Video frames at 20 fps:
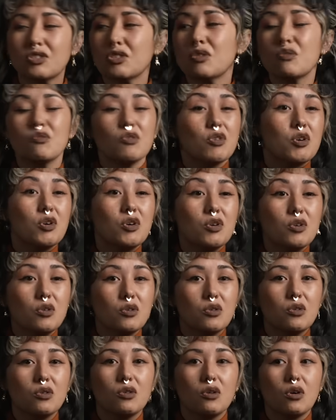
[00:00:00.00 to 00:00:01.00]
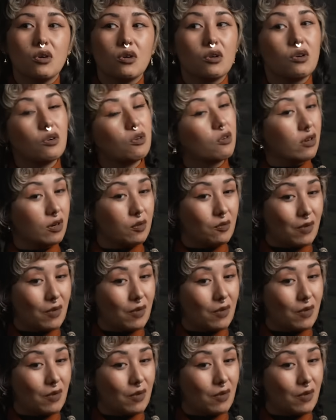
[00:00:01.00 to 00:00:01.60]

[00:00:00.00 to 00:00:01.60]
So, who or